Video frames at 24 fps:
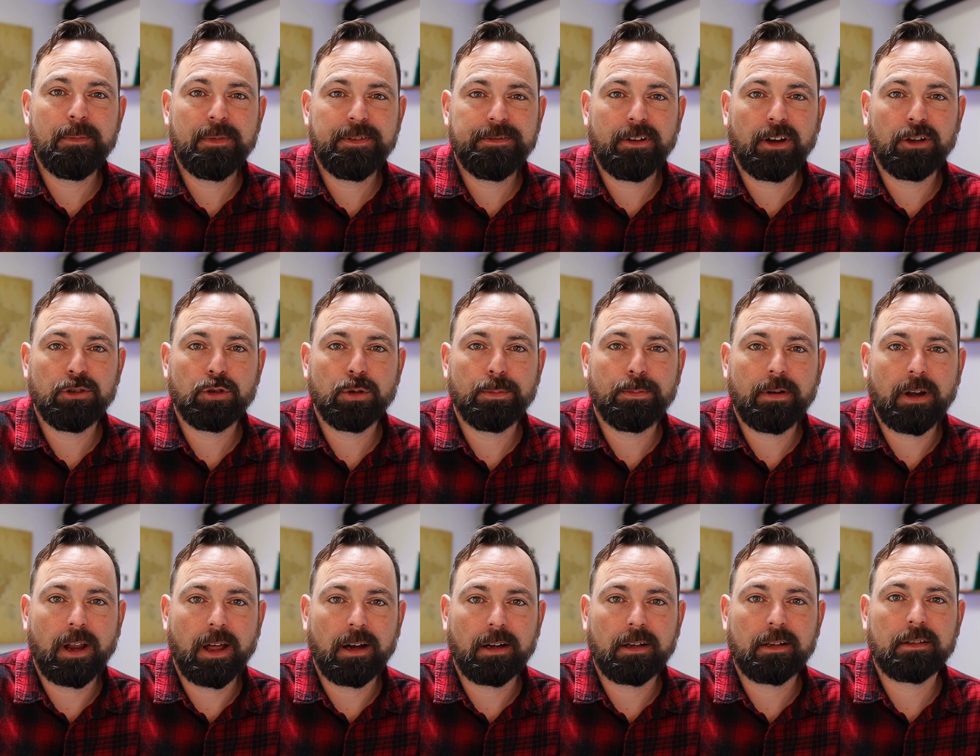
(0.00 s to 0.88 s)
me find your
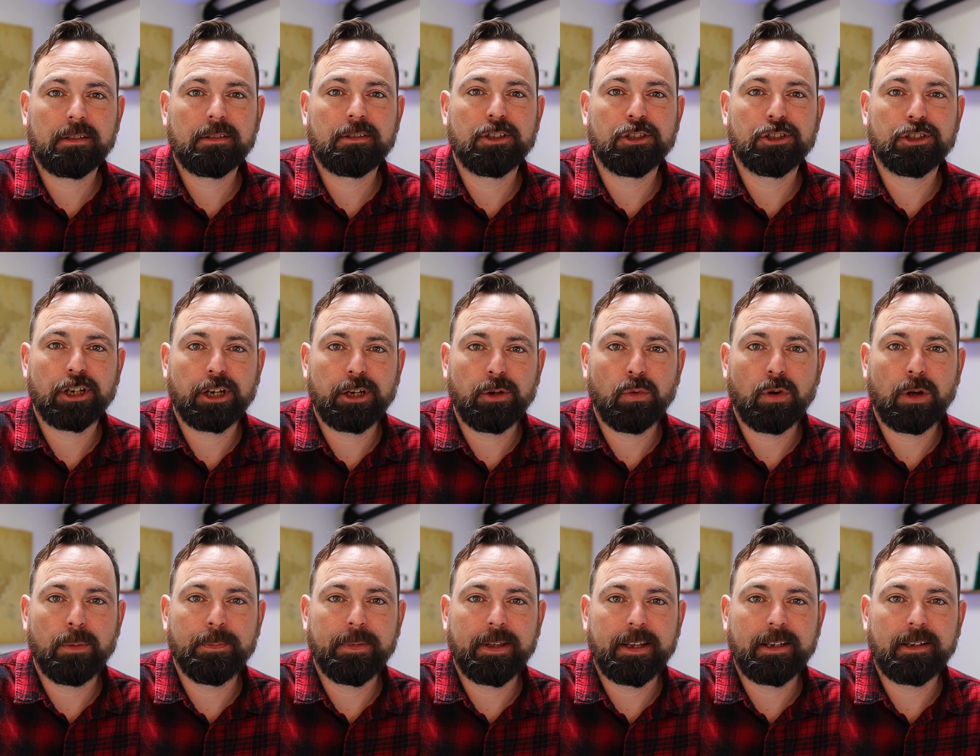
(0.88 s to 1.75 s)
plug to show you
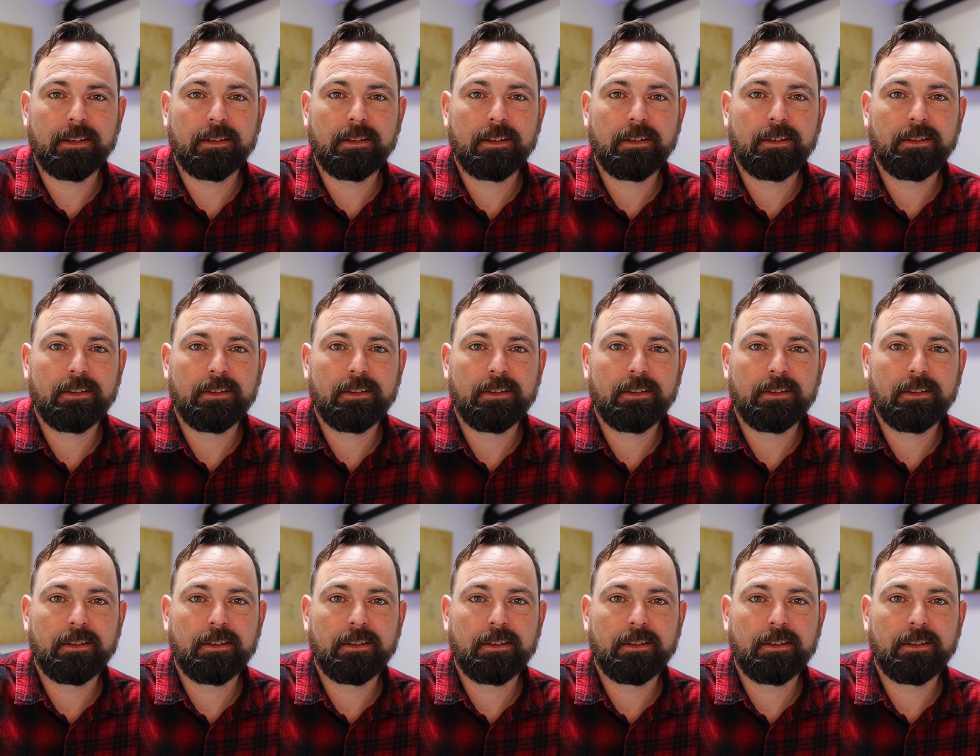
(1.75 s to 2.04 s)
what I mean